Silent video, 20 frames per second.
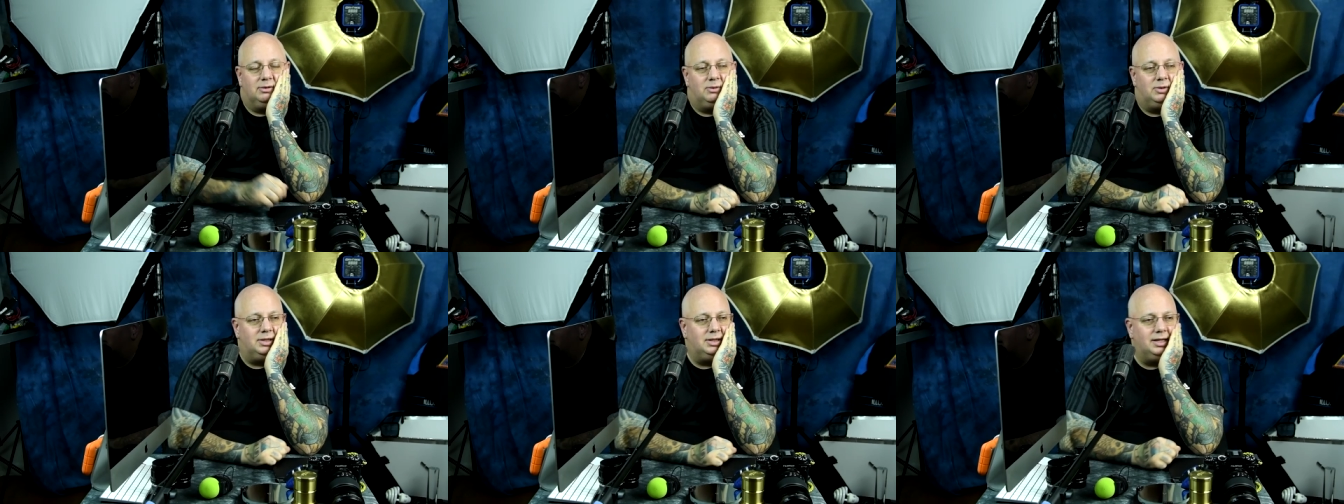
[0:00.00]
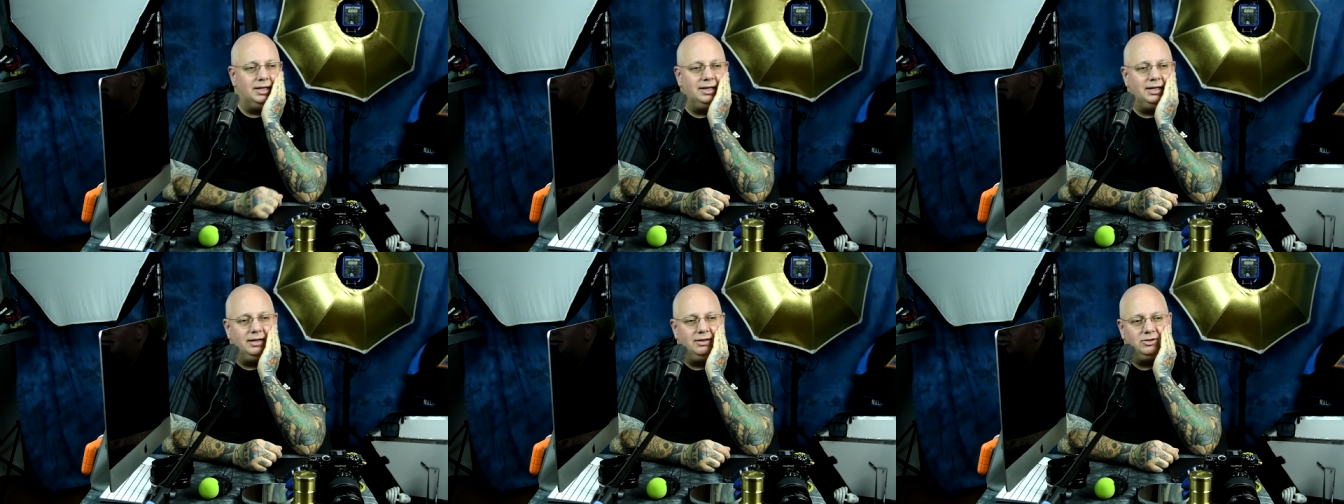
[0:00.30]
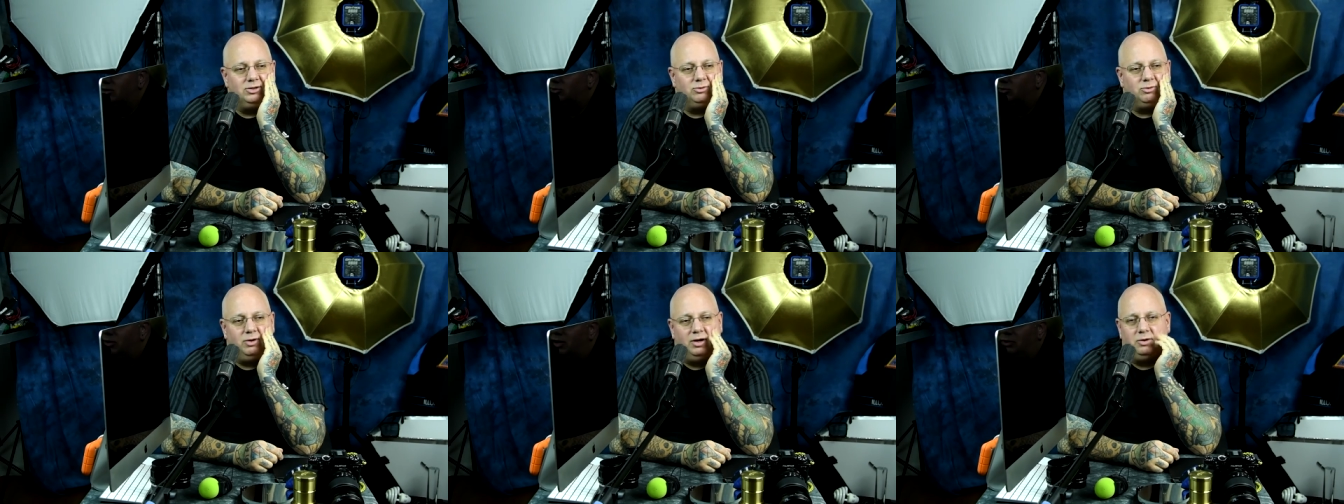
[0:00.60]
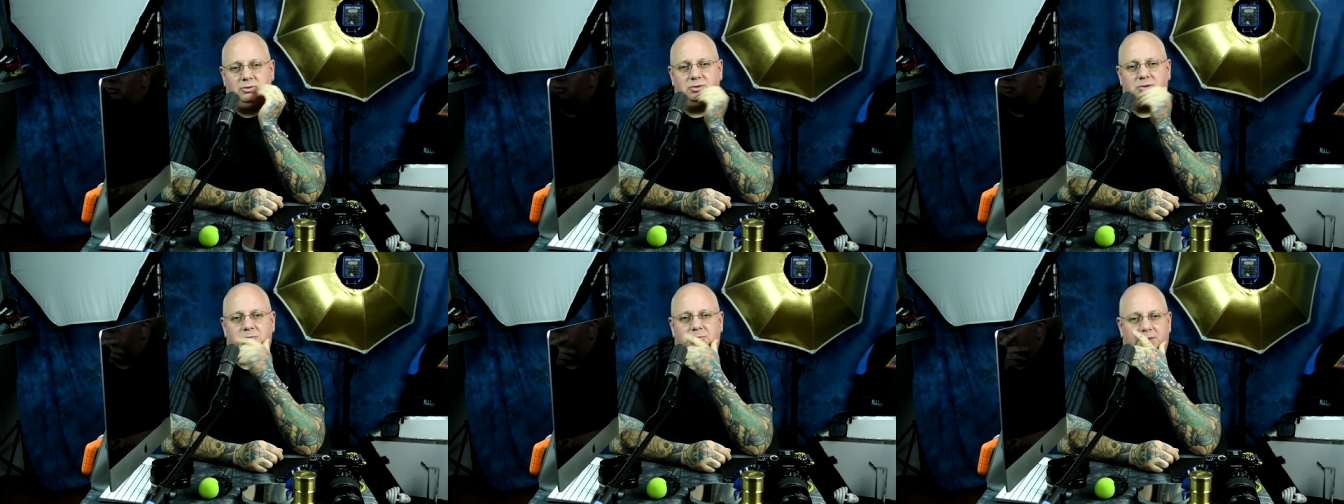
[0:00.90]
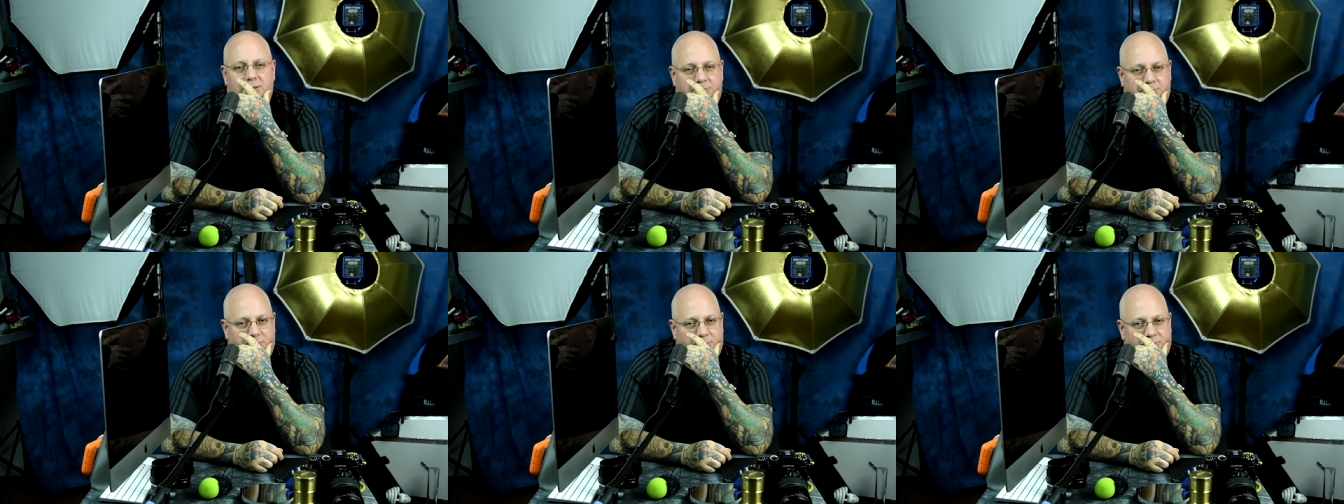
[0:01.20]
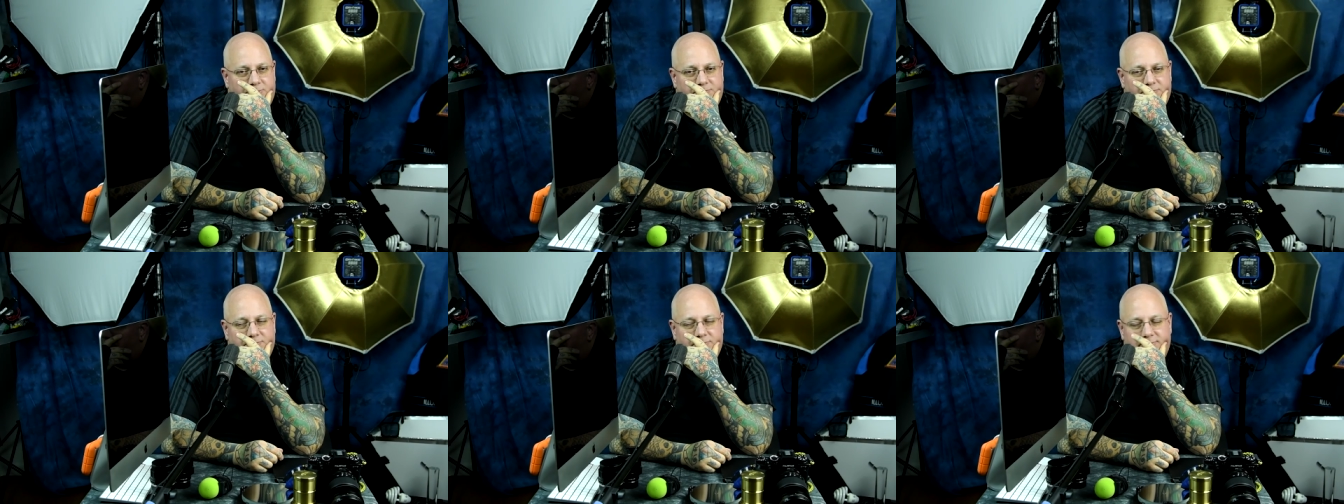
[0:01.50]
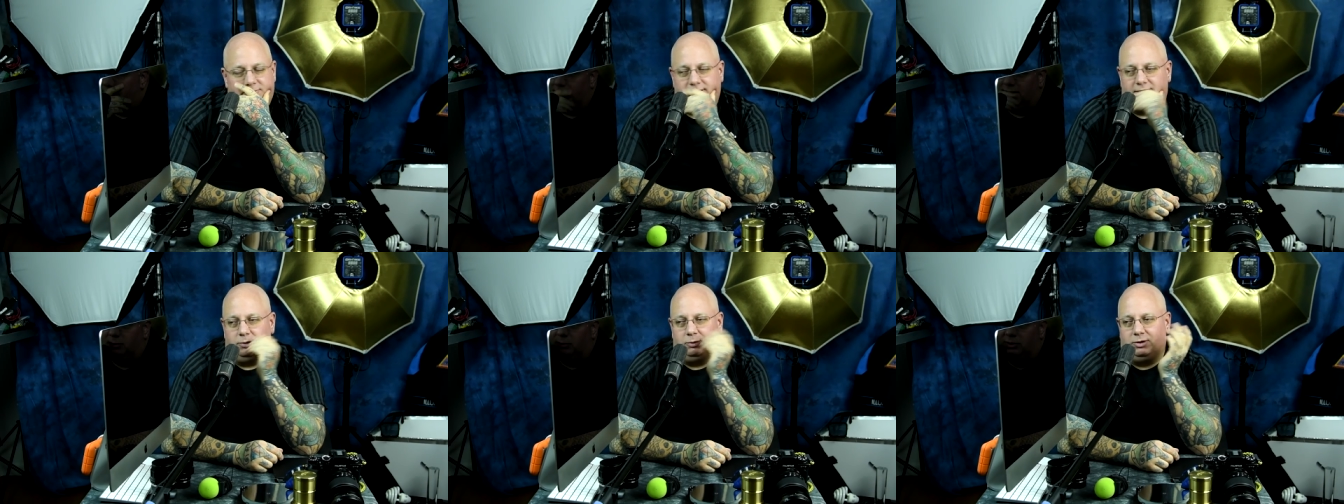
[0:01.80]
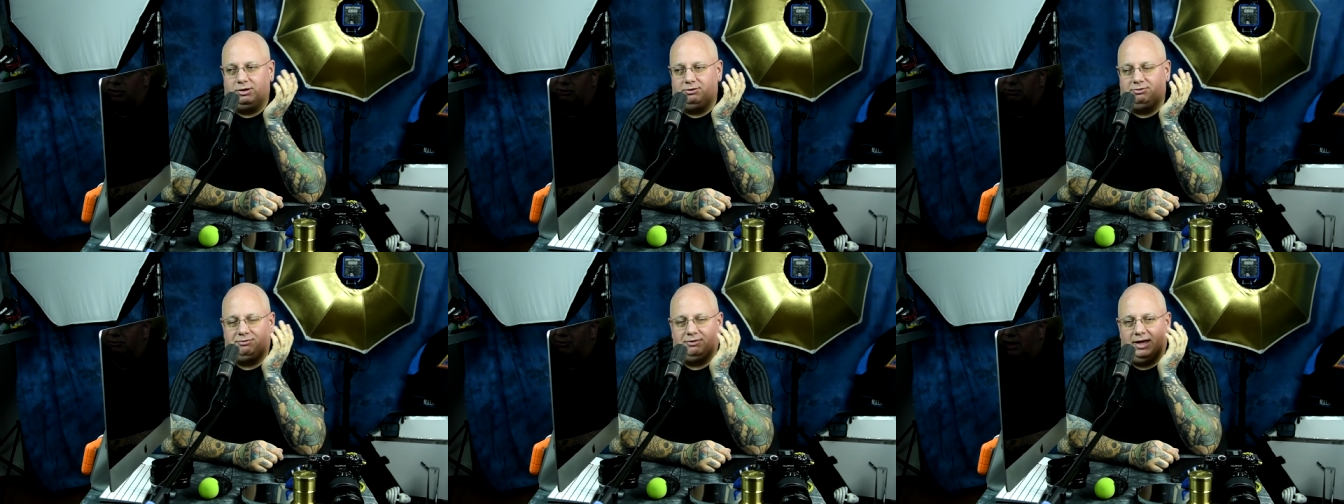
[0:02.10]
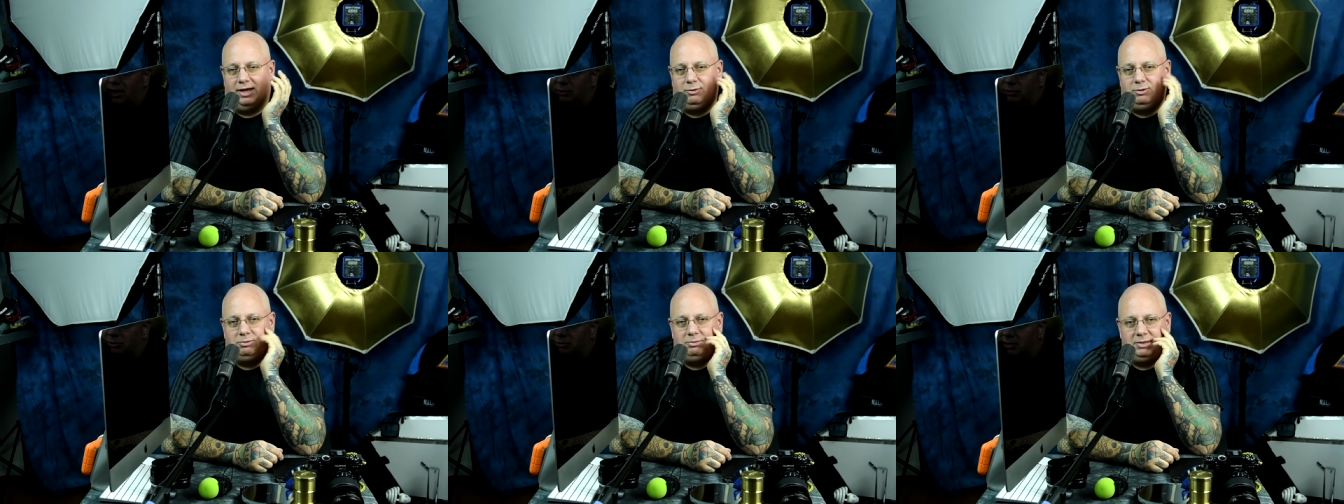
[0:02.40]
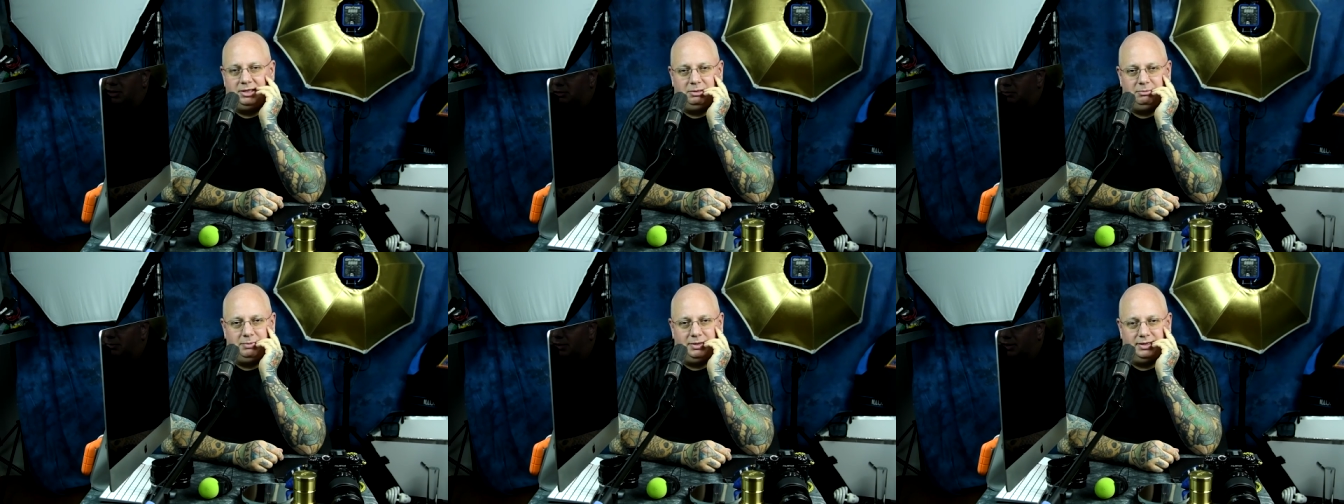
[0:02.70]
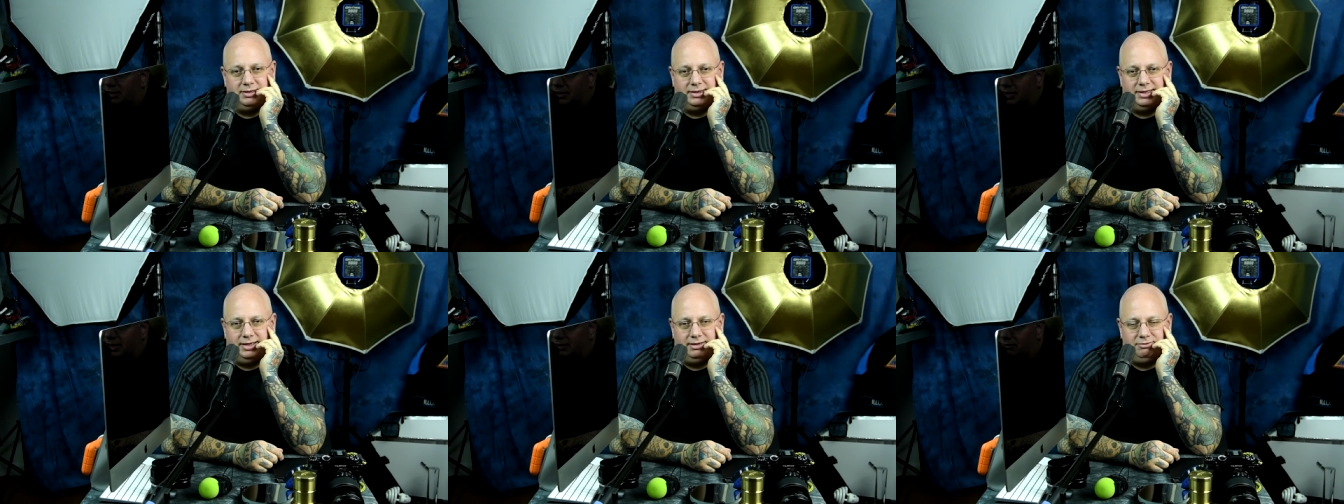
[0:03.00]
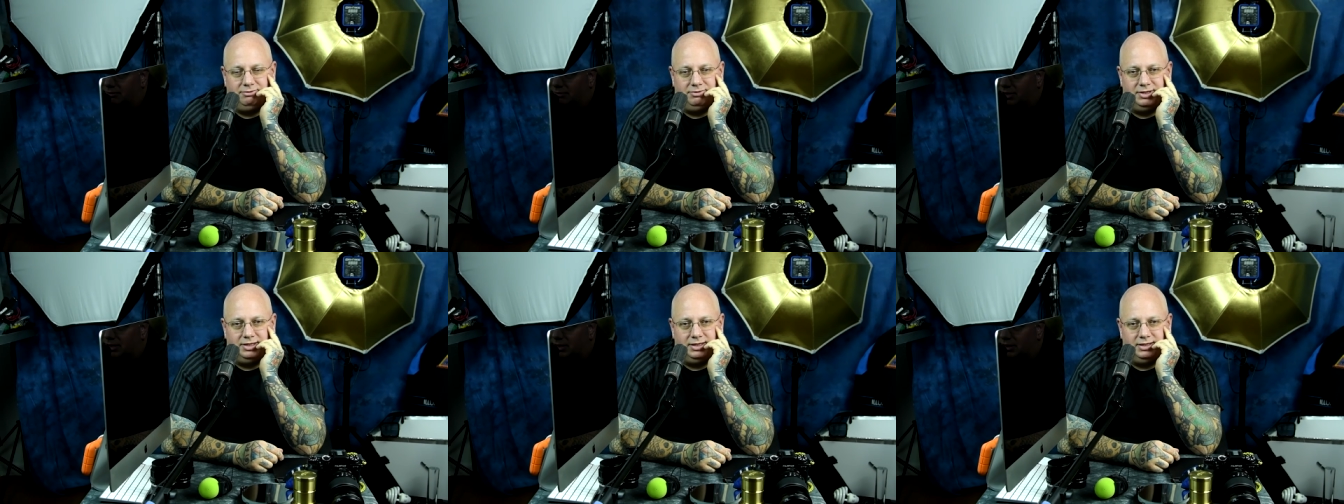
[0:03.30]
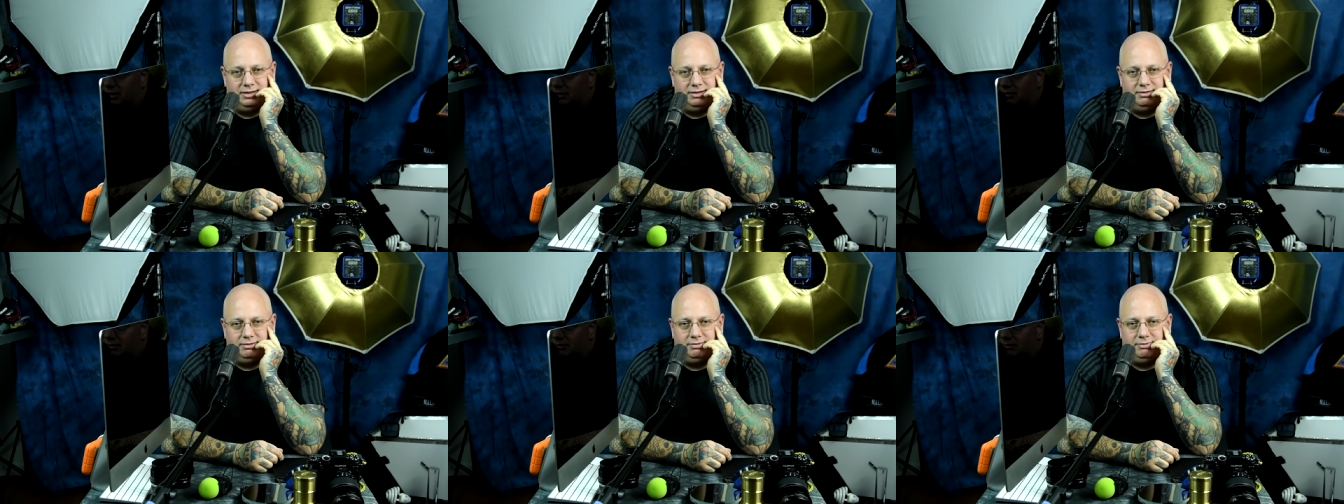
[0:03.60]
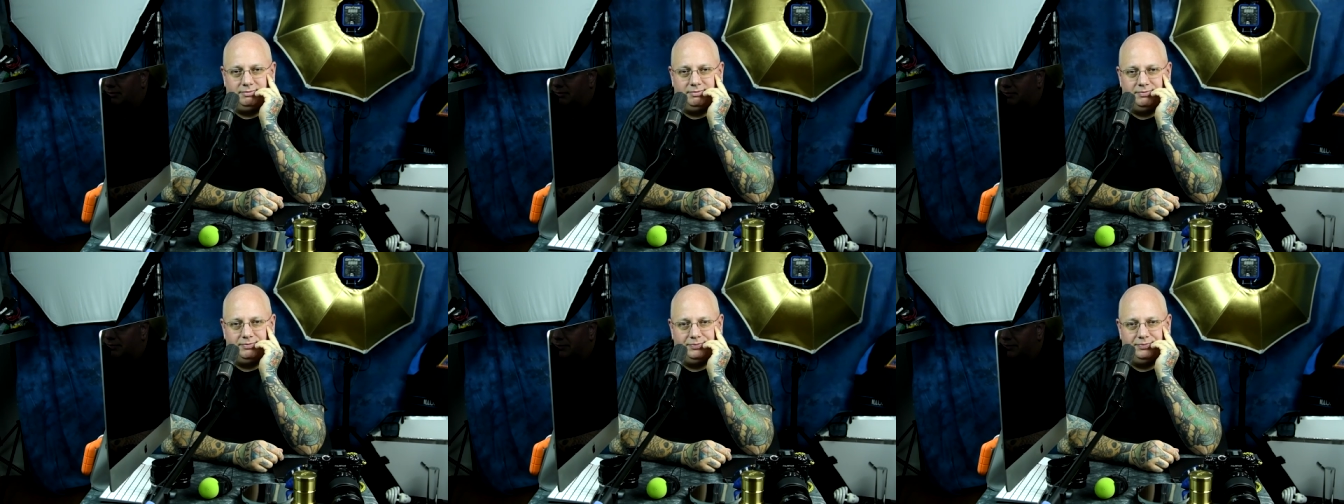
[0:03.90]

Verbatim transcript: What the hell is wrong with people? They want to fight with me about that video?